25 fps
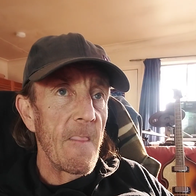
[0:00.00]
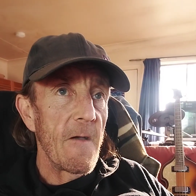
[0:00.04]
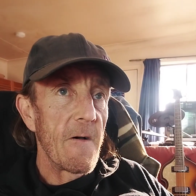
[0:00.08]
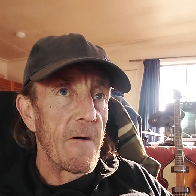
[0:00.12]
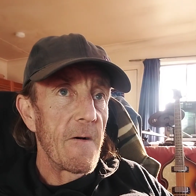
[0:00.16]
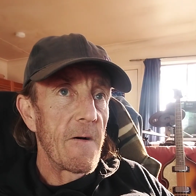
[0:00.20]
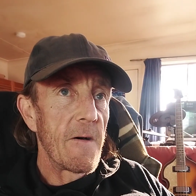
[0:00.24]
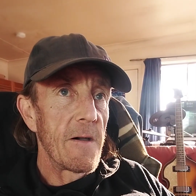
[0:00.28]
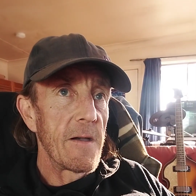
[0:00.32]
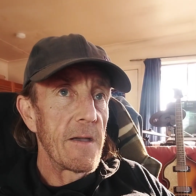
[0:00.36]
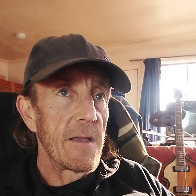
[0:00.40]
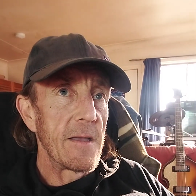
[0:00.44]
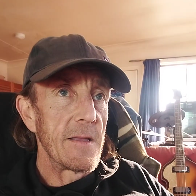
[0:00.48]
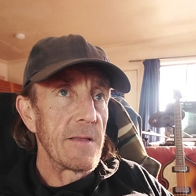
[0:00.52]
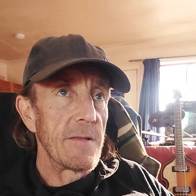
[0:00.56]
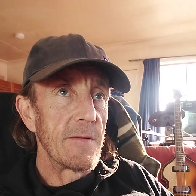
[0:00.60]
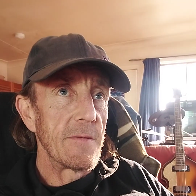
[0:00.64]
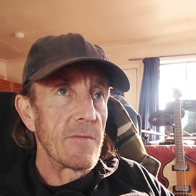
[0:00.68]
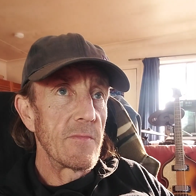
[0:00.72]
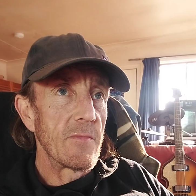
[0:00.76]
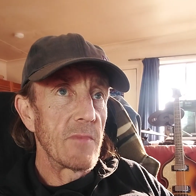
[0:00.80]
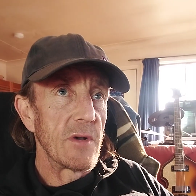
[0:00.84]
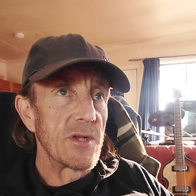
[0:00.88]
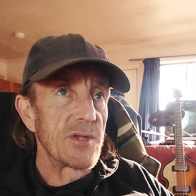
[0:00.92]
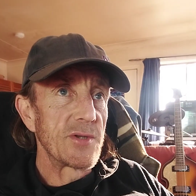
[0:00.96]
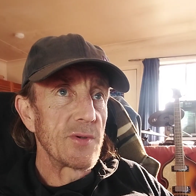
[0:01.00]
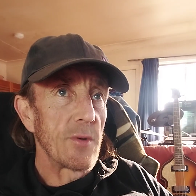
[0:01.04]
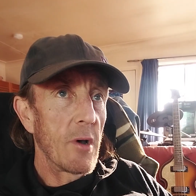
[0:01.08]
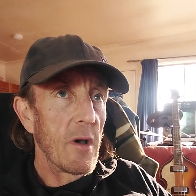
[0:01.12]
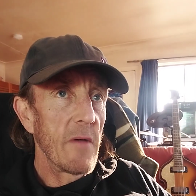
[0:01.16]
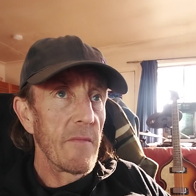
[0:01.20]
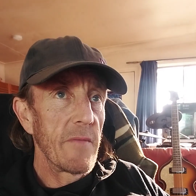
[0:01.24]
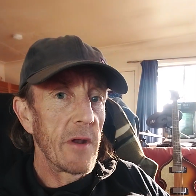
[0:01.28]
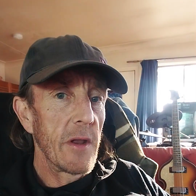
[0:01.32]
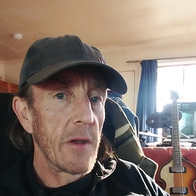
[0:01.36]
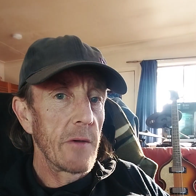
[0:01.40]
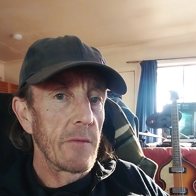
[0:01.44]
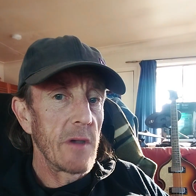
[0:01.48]
I went to
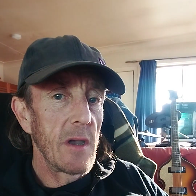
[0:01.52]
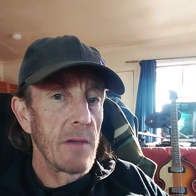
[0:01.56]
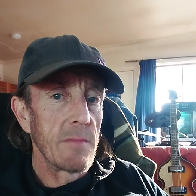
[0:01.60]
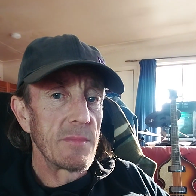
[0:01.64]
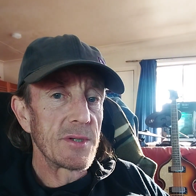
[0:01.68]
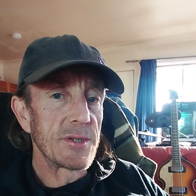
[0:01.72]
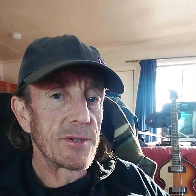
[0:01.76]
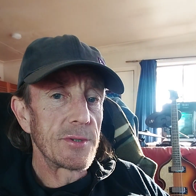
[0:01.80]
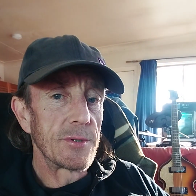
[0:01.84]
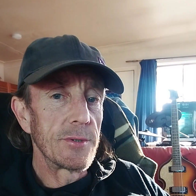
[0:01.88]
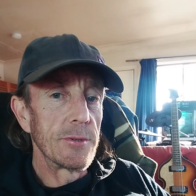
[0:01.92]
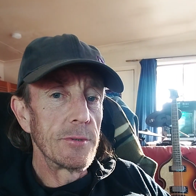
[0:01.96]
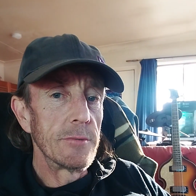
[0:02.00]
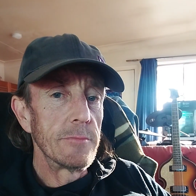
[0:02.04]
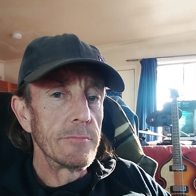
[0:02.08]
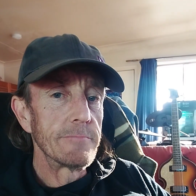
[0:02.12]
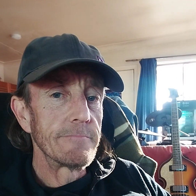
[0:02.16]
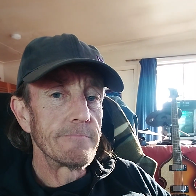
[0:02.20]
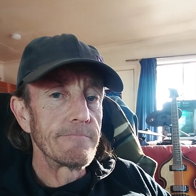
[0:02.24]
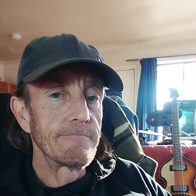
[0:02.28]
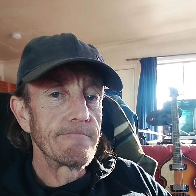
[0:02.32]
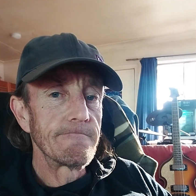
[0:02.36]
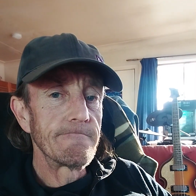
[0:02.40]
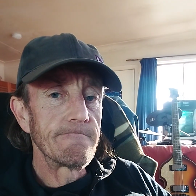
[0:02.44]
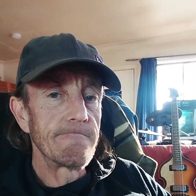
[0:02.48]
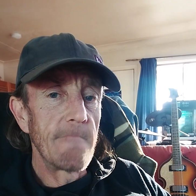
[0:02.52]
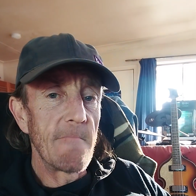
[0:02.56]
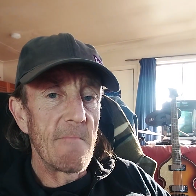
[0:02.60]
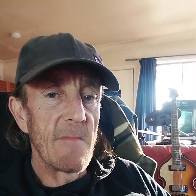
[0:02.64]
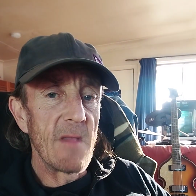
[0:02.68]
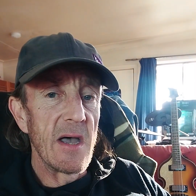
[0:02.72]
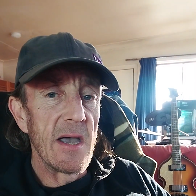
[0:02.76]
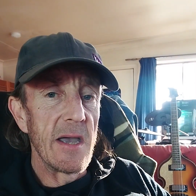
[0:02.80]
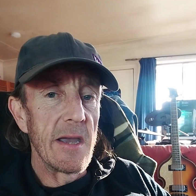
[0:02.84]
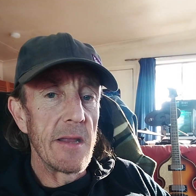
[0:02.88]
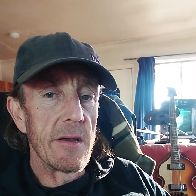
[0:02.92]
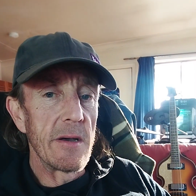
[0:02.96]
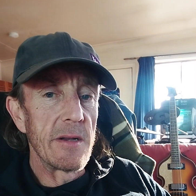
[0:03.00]
Ivanhoe Grammar School
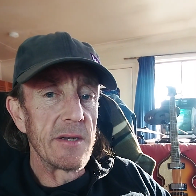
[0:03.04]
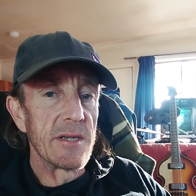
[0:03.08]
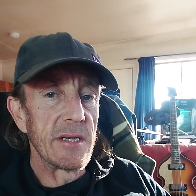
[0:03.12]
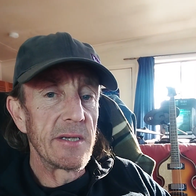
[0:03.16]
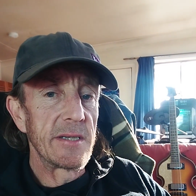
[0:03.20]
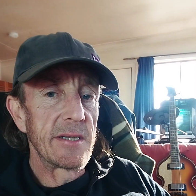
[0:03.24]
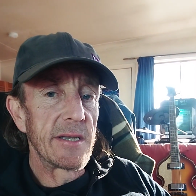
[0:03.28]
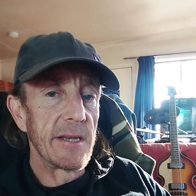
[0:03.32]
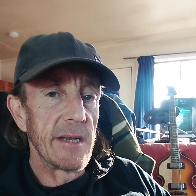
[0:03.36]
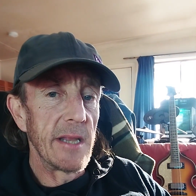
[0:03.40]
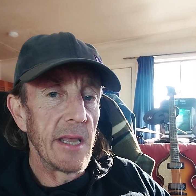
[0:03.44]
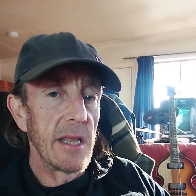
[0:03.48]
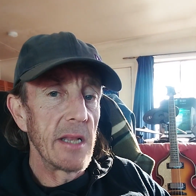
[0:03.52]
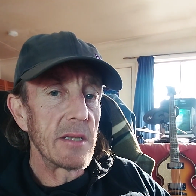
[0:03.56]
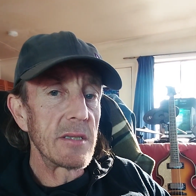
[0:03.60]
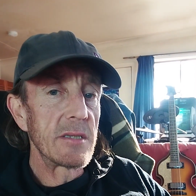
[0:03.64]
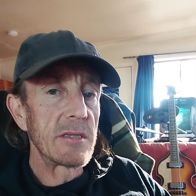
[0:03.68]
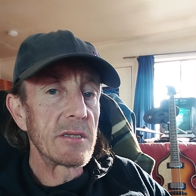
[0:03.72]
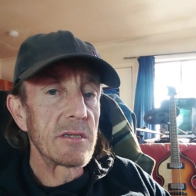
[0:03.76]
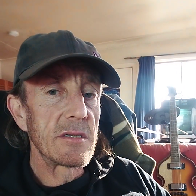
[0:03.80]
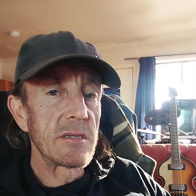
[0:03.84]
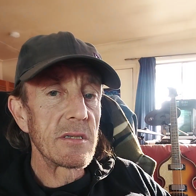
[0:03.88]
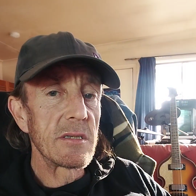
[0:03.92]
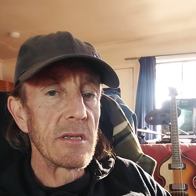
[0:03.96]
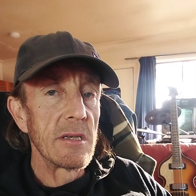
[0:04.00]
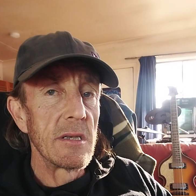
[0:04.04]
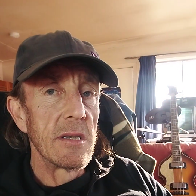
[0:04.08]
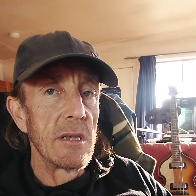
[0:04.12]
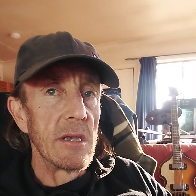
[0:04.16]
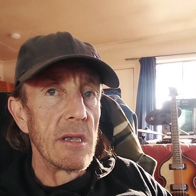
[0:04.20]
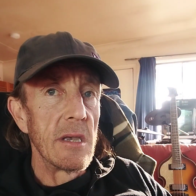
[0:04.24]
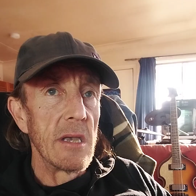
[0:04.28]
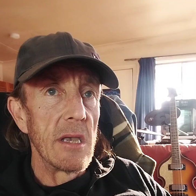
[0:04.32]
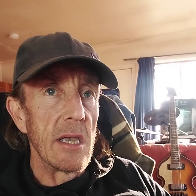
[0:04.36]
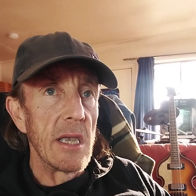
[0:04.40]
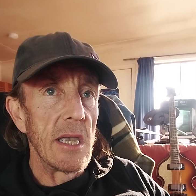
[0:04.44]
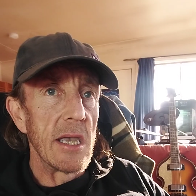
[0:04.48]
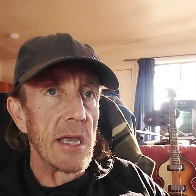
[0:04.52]
and I did cadets
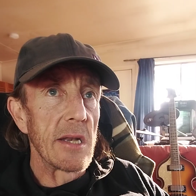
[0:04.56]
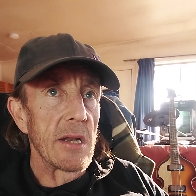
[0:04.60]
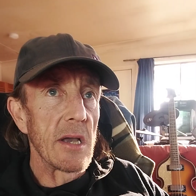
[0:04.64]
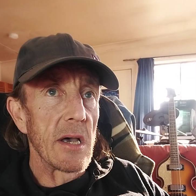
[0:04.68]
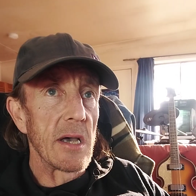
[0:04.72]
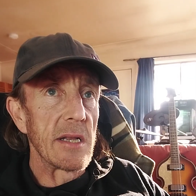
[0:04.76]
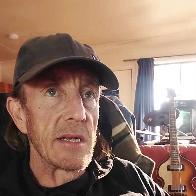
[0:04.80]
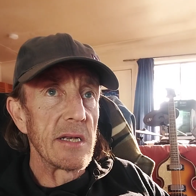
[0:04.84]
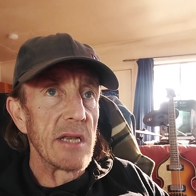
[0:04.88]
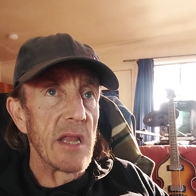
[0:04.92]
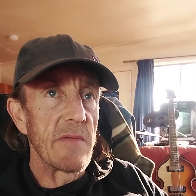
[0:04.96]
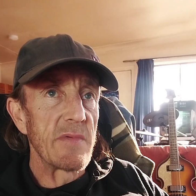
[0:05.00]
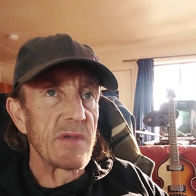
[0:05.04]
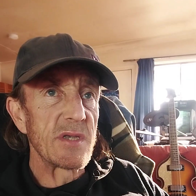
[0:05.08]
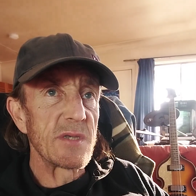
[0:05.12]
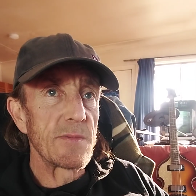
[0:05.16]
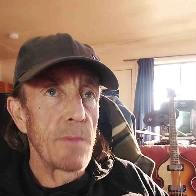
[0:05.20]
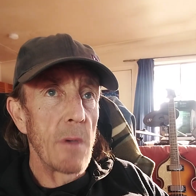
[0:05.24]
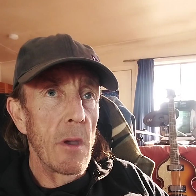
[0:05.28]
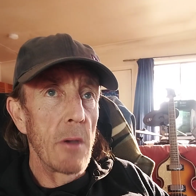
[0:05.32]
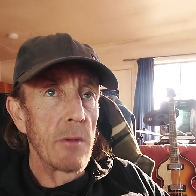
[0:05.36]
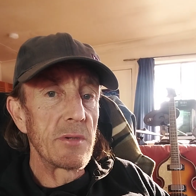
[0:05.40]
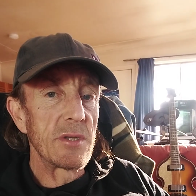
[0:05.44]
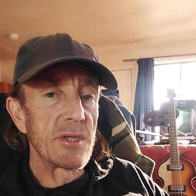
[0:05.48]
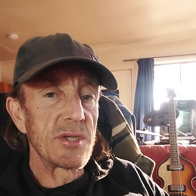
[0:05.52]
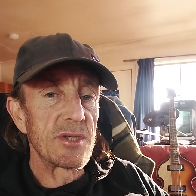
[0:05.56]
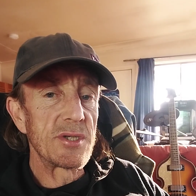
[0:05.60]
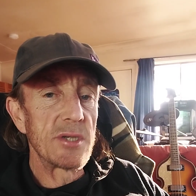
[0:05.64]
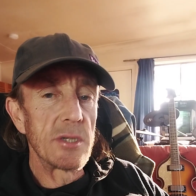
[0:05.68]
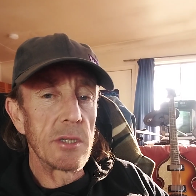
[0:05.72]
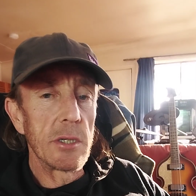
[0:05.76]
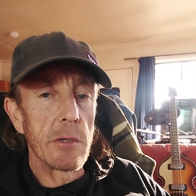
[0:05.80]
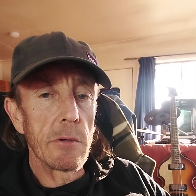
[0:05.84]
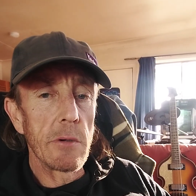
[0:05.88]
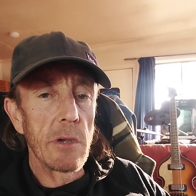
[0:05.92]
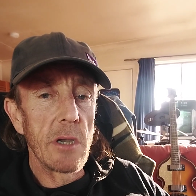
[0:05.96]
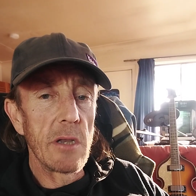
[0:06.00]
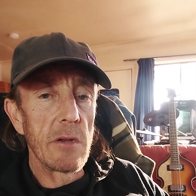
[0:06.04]
and I never smoked a
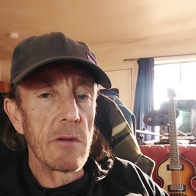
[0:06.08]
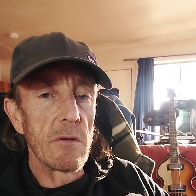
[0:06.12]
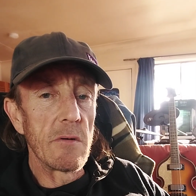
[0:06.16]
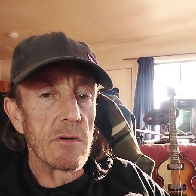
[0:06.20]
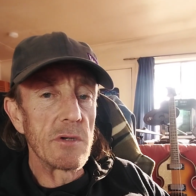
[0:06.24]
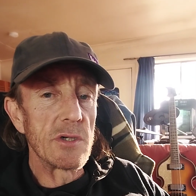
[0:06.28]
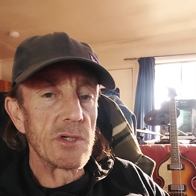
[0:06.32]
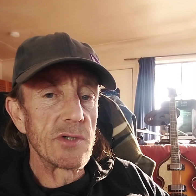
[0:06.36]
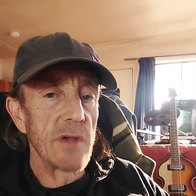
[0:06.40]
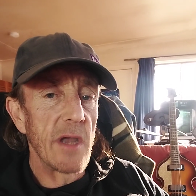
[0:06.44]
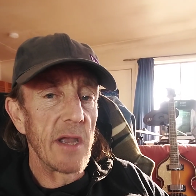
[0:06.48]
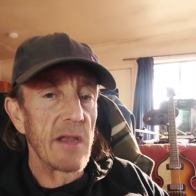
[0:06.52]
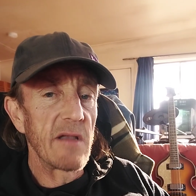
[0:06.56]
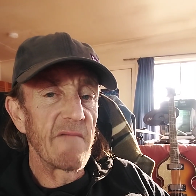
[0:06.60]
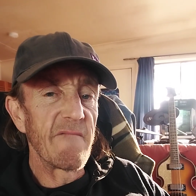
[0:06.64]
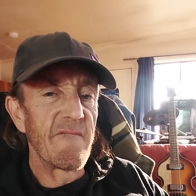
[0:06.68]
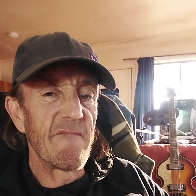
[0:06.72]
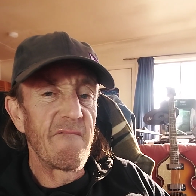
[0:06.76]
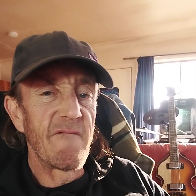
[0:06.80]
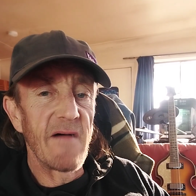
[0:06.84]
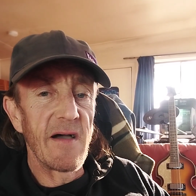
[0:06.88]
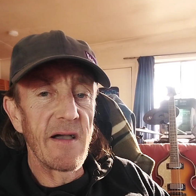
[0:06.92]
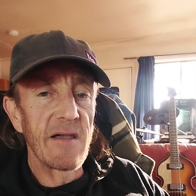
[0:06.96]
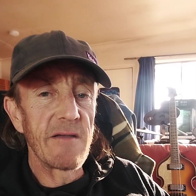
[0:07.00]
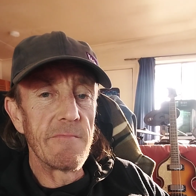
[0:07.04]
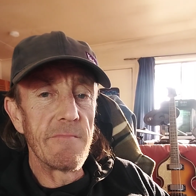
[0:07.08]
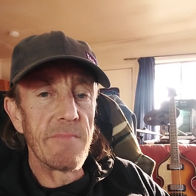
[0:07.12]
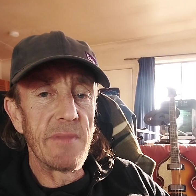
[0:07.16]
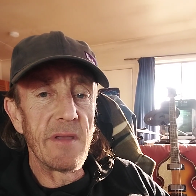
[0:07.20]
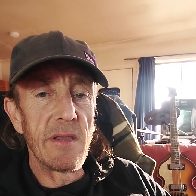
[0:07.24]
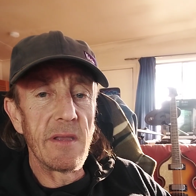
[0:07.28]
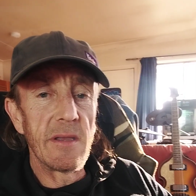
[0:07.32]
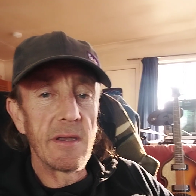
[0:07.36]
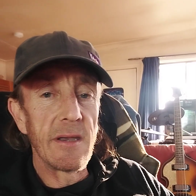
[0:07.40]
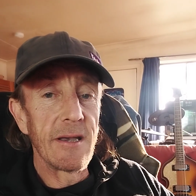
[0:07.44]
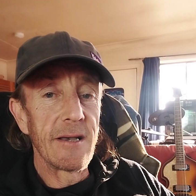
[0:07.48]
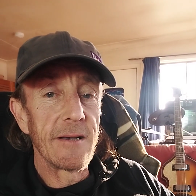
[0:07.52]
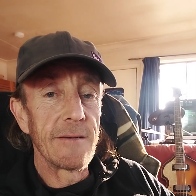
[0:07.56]
cigarette or drank a fucking
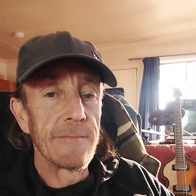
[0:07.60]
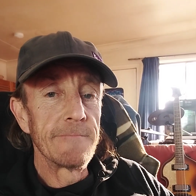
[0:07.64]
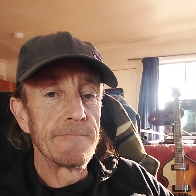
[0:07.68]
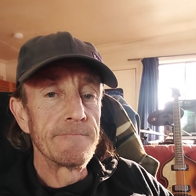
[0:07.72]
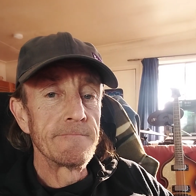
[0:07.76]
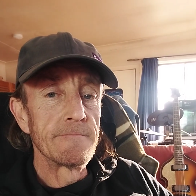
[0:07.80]
beer.